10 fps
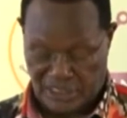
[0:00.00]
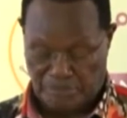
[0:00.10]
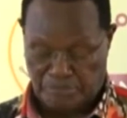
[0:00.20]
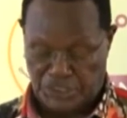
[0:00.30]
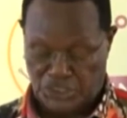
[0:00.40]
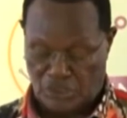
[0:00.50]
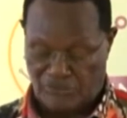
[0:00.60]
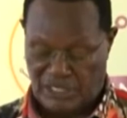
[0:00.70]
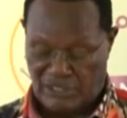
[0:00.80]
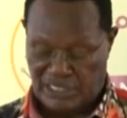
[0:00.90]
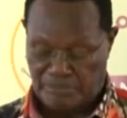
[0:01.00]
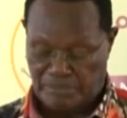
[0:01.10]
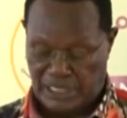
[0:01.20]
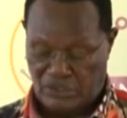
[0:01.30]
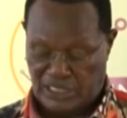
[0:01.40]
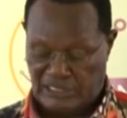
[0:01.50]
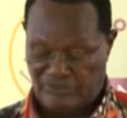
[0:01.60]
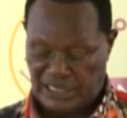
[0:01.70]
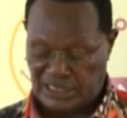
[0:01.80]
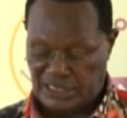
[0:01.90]
depletion of our
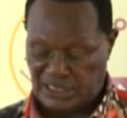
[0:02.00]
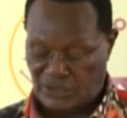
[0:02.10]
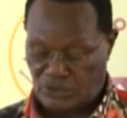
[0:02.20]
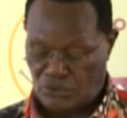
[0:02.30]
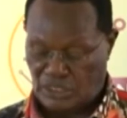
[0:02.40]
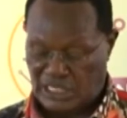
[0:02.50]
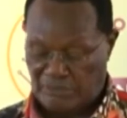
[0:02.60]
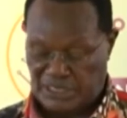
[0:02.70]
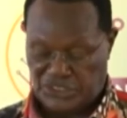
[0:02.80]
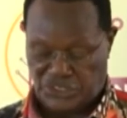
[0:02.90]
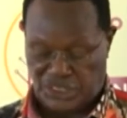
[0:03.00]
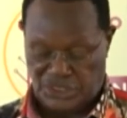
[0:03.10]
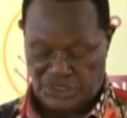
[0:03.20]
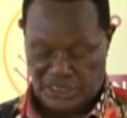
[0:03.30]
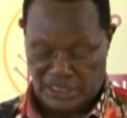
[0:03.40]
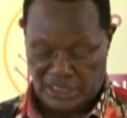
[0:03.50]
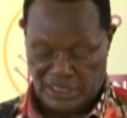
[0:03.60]
biodiversity through climate change,